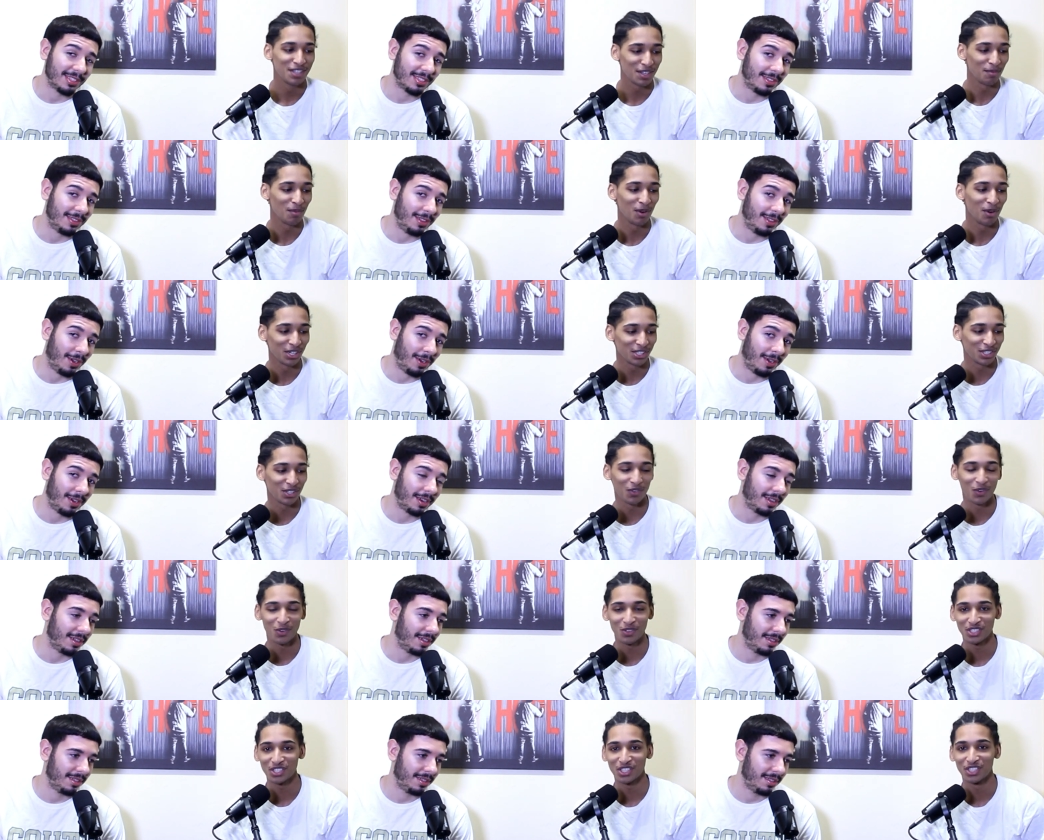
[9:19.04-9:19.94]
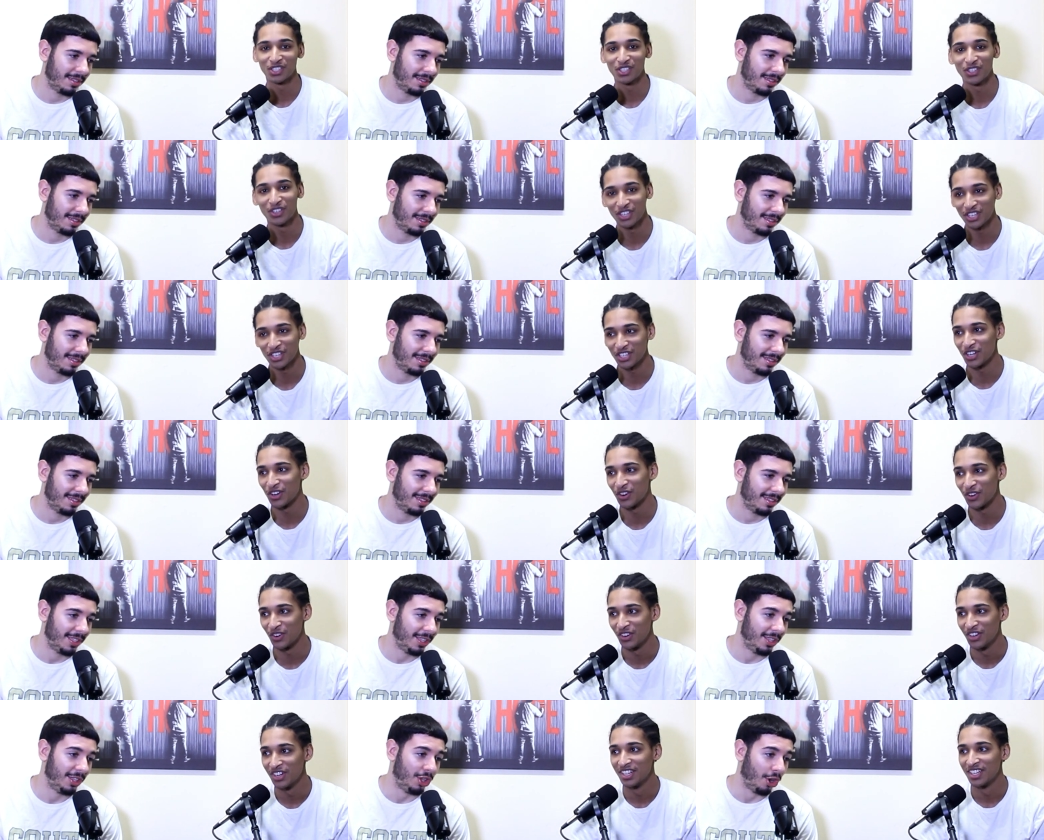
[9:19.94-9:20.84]
Speaker 1: the DeRozan daughter,
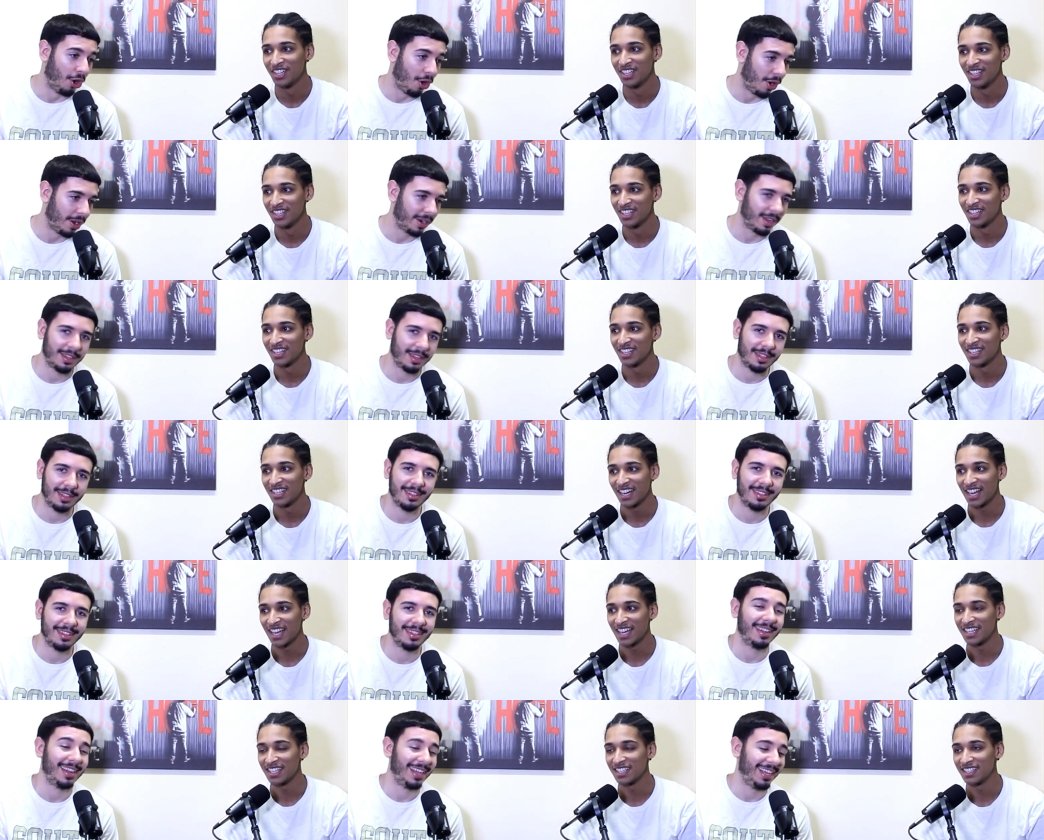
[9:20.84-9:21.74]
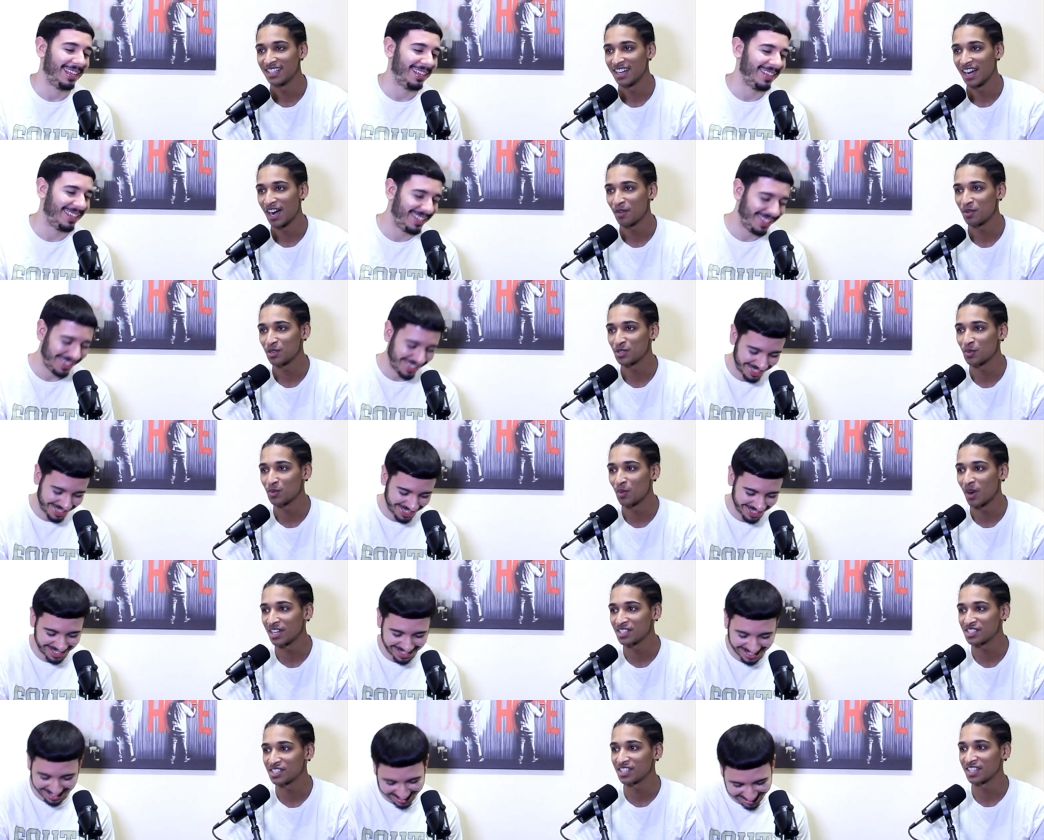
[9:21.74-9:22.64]
yo. Daughter. Like, like, I was
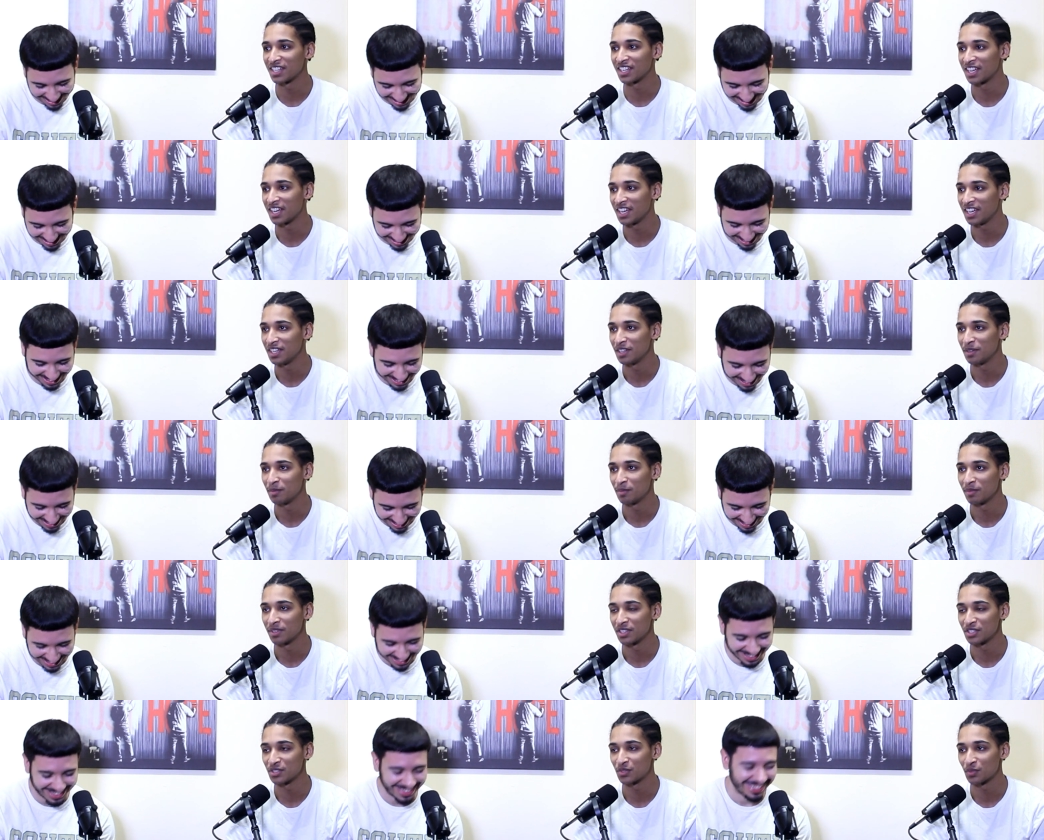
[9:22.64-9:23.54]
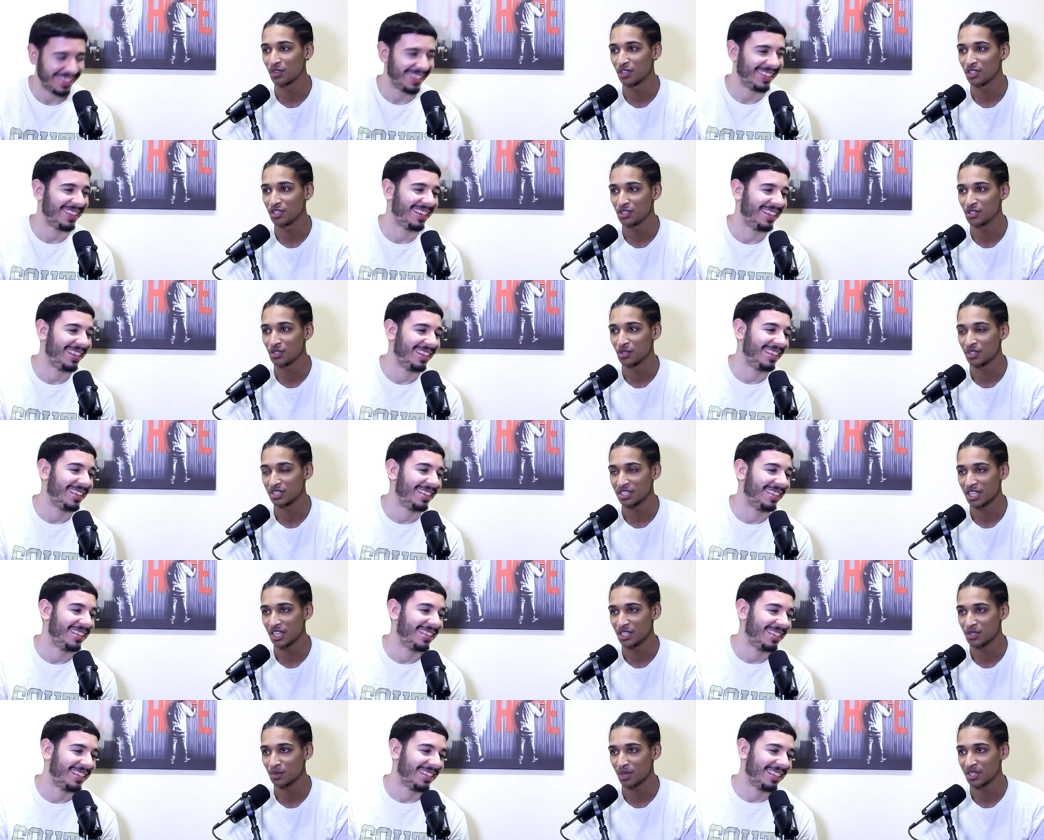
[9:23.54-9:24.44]
watching a game, and it's funny, too,
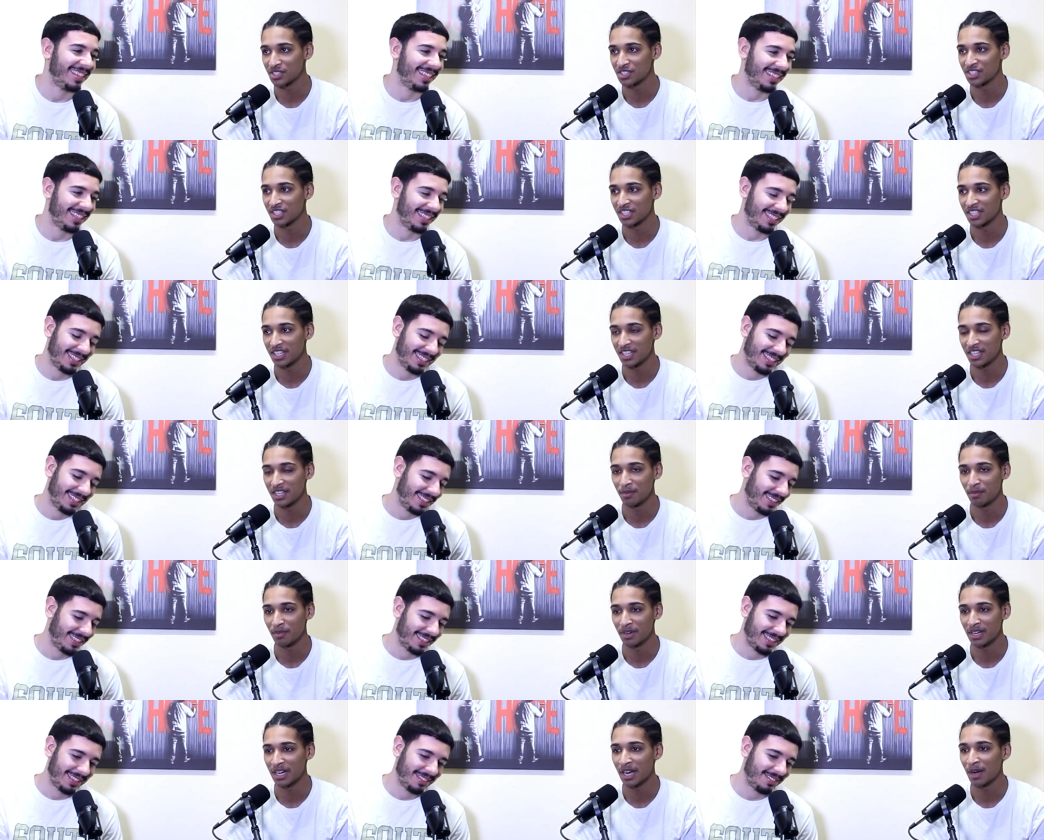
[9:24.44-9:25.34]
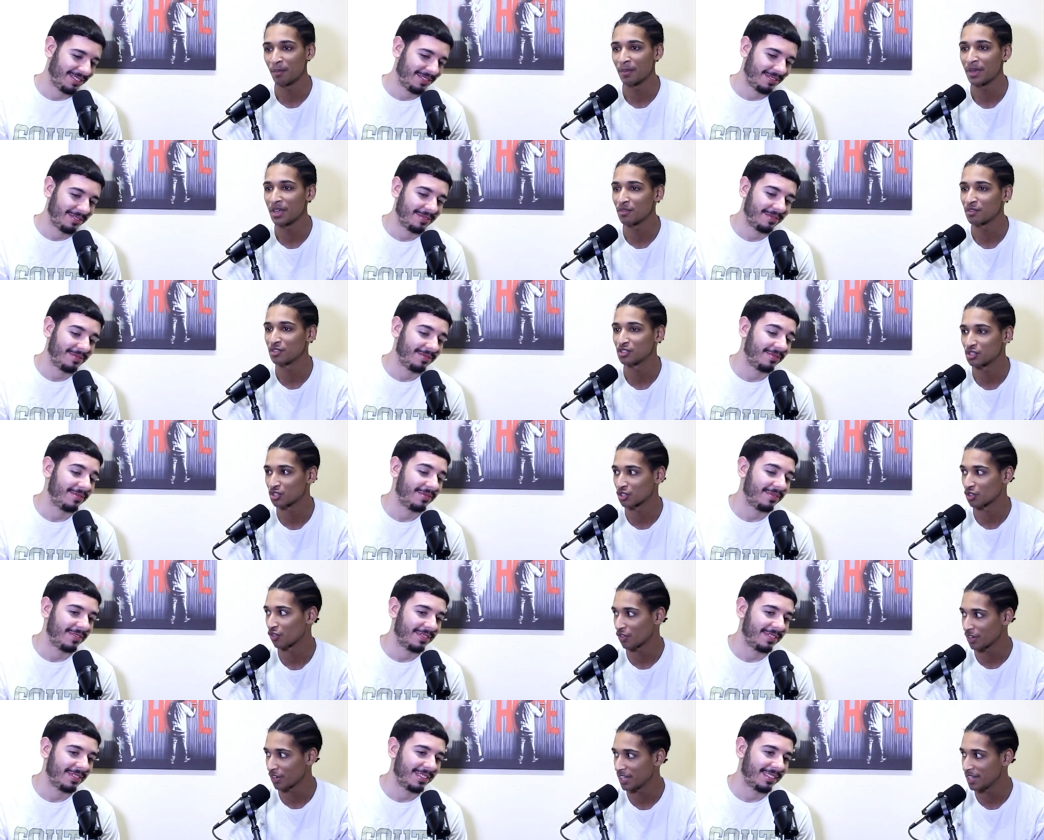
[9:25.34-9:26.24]
because I was watching a game, and I'm hearing
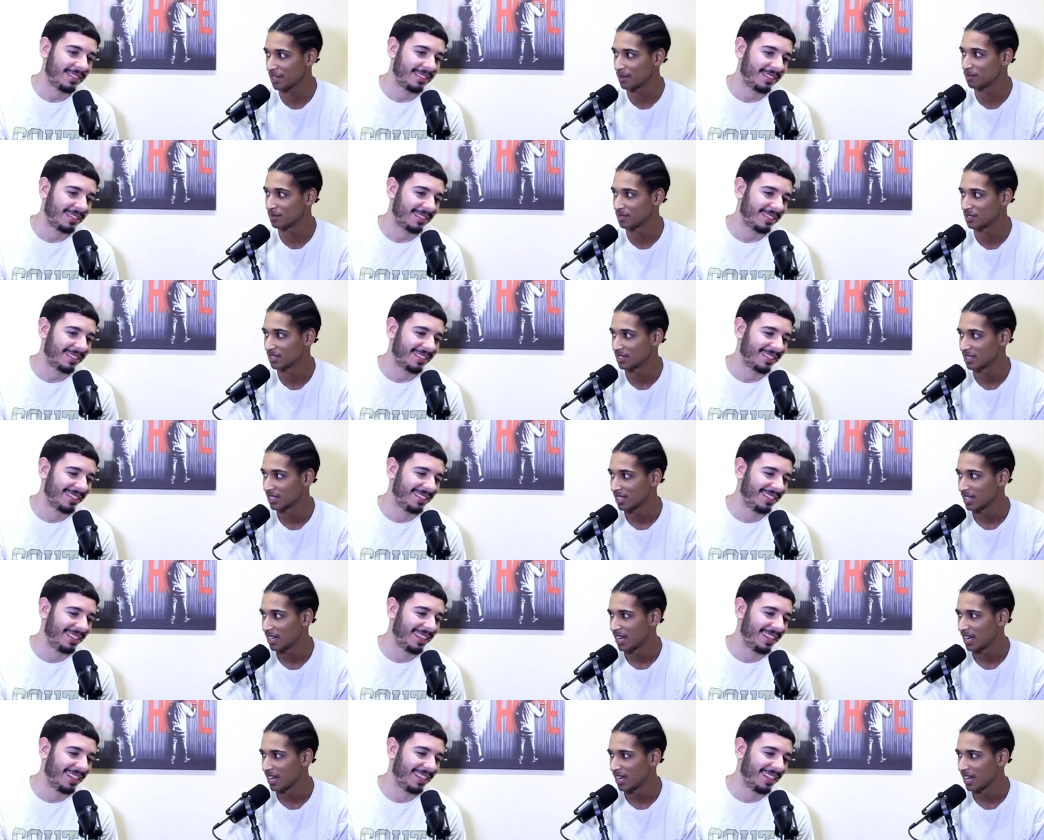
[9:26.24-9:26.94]
screams.